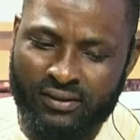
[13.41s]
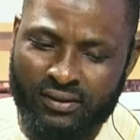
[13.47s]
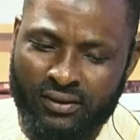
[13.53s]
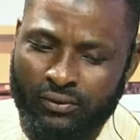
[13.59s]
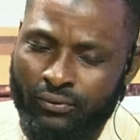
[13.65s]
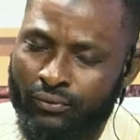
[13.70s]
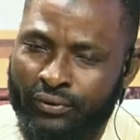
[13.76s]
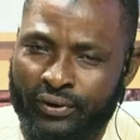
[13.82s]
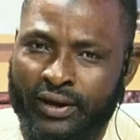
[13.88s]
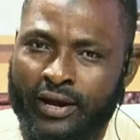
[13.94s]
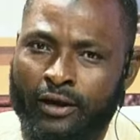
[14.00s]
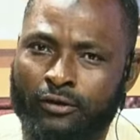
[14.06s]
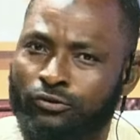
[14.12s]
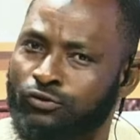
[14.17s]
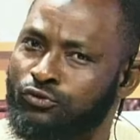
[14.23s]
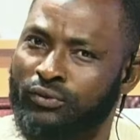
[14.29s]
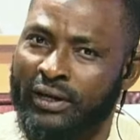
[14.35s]
regards
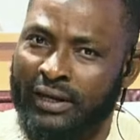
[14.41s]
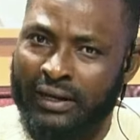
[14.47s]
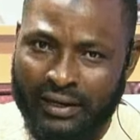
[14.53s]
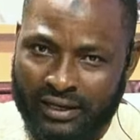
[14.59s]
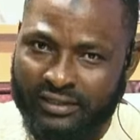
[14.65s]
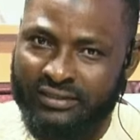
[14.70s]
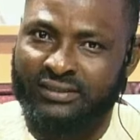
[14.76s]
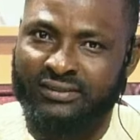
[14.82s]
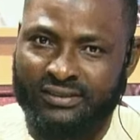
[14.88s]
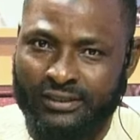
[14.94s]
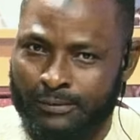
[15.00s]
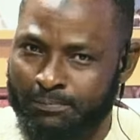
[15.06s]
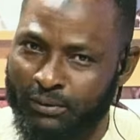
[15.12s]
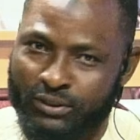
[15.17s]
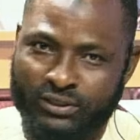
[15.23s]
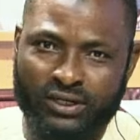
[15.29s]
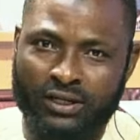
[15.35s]
to elections,
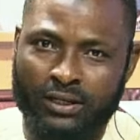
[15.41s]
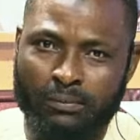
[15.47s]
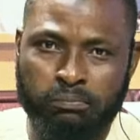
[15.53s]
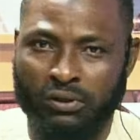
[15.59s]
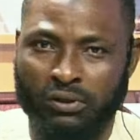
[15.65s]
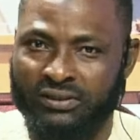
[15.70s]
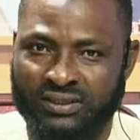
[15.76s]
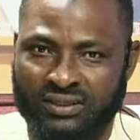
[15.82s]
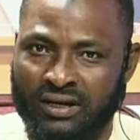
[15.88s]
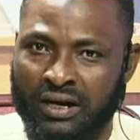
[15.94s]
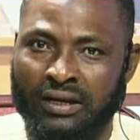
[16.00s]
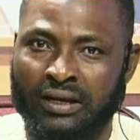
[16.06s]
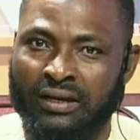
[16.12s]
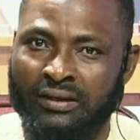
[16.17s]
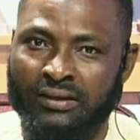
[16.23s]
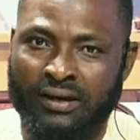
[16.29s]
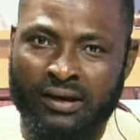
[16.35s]
especially political
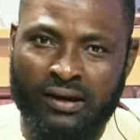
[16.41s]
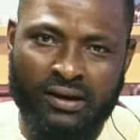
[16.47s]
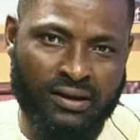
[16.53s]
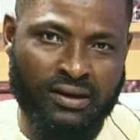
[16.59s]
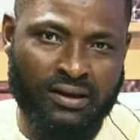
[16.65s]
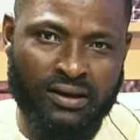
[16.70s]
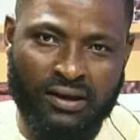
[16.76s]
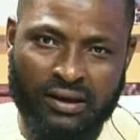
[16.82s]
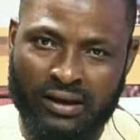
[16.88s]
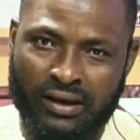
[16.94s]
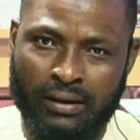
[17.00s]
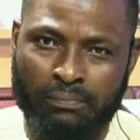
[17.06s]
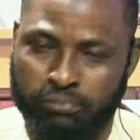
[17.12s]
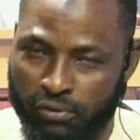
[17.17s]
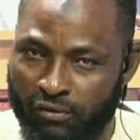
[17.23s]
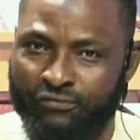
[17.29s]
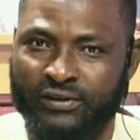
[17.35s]

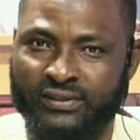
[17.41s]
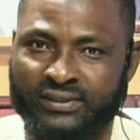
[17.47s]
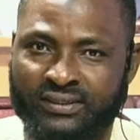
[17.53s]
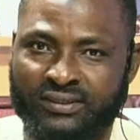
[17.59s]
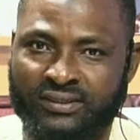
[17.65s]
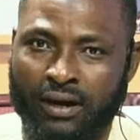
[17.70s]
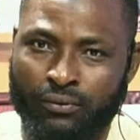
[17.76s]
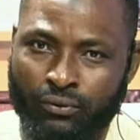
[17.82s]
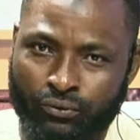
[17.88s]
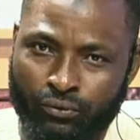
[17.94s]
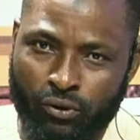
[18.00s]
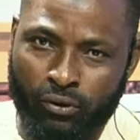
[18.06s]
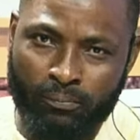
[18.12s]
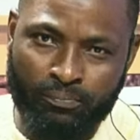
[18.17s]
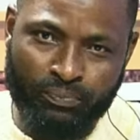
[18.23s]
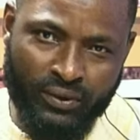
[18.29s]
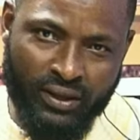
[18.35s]
prophecies ahodo.